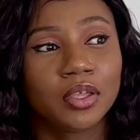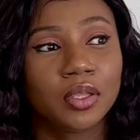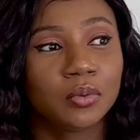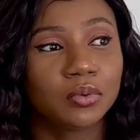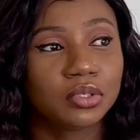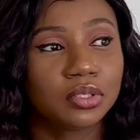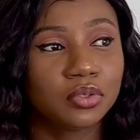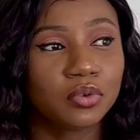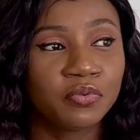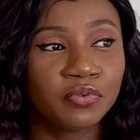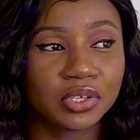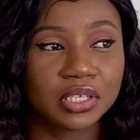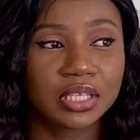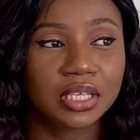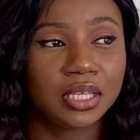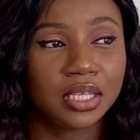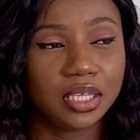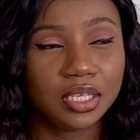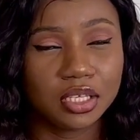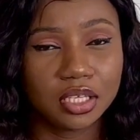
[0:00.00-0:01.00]

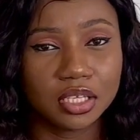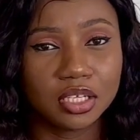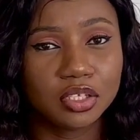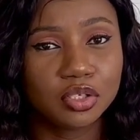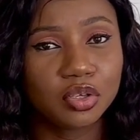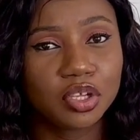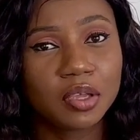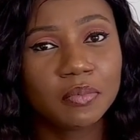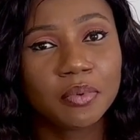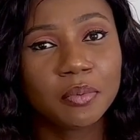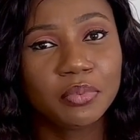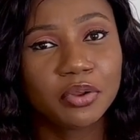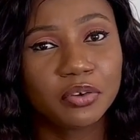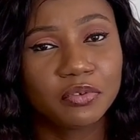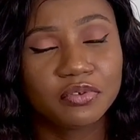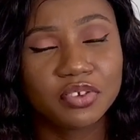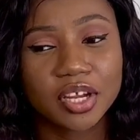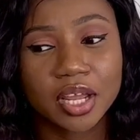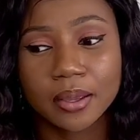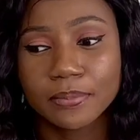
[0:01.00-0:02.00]
it took him a bit
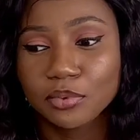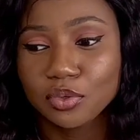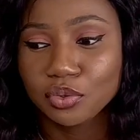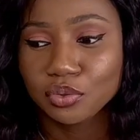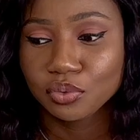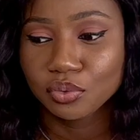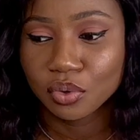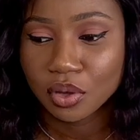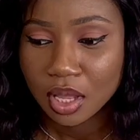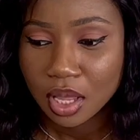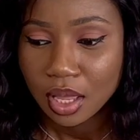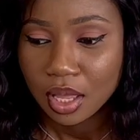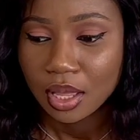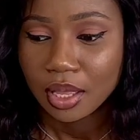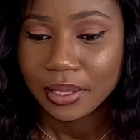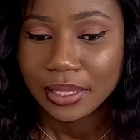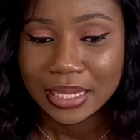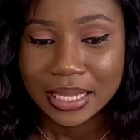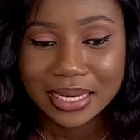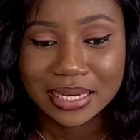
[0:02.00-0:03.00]
of time to
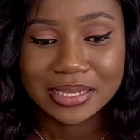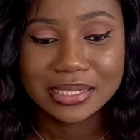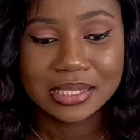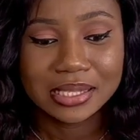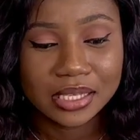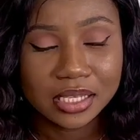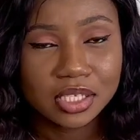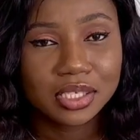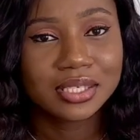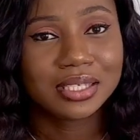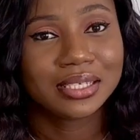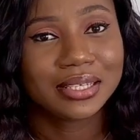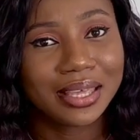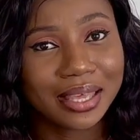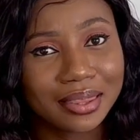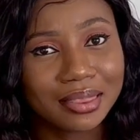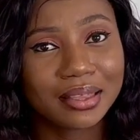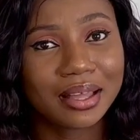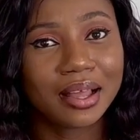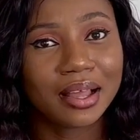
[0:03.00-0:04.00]
get his things
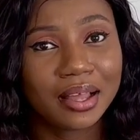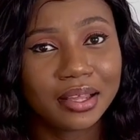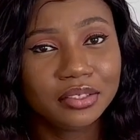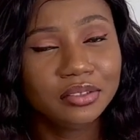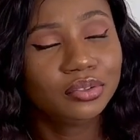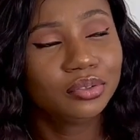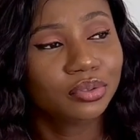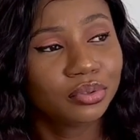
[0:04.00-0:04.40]
together,